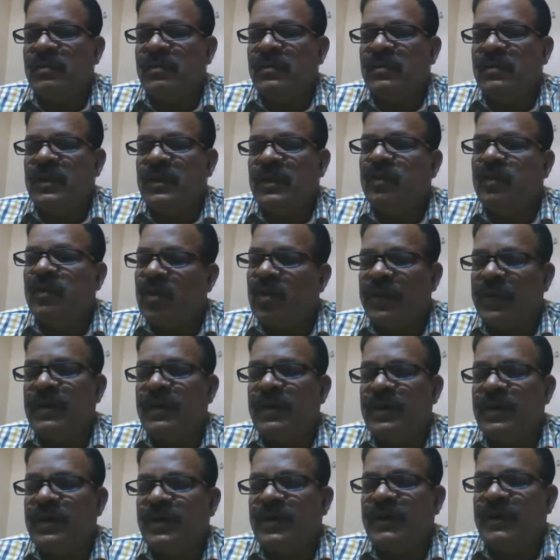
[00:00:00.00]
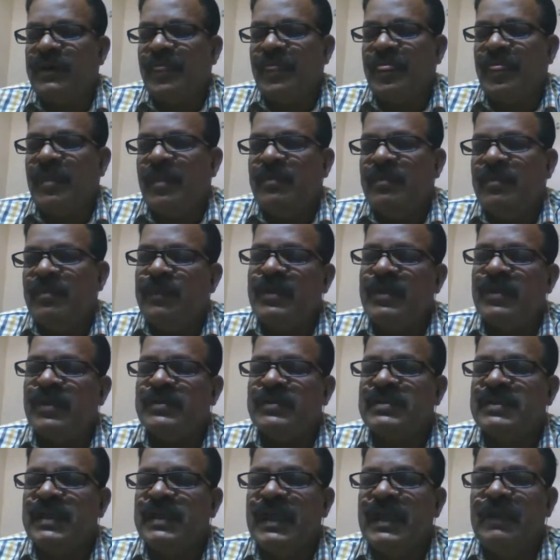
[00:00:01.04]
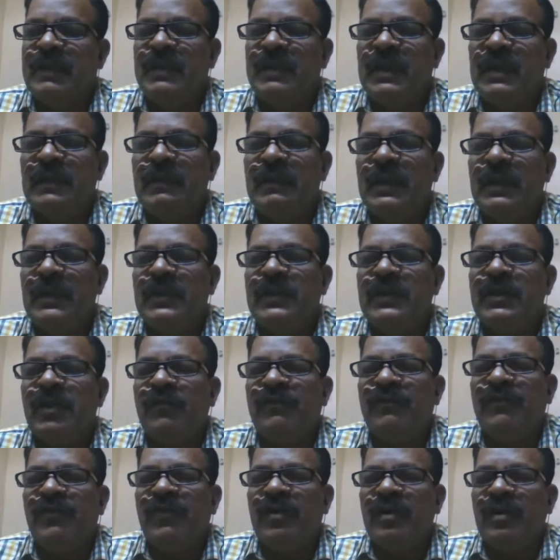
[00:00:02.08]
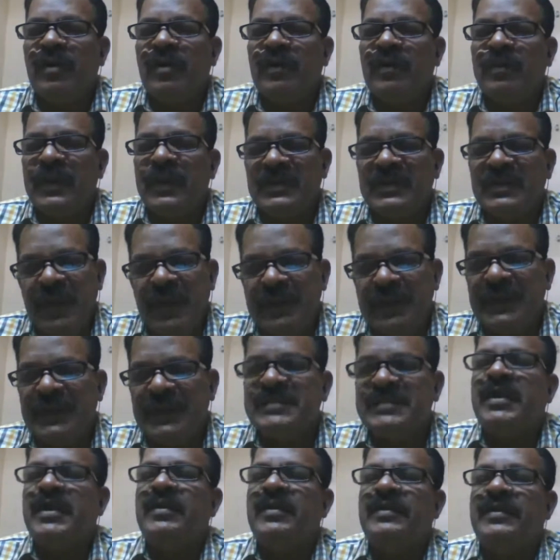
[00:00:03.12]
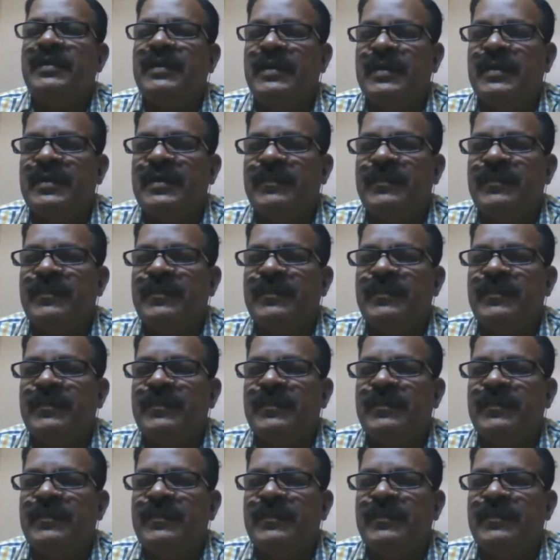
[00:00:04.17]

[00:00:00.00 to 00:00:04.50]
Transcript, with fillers: in the urban area because availability of all facilities are there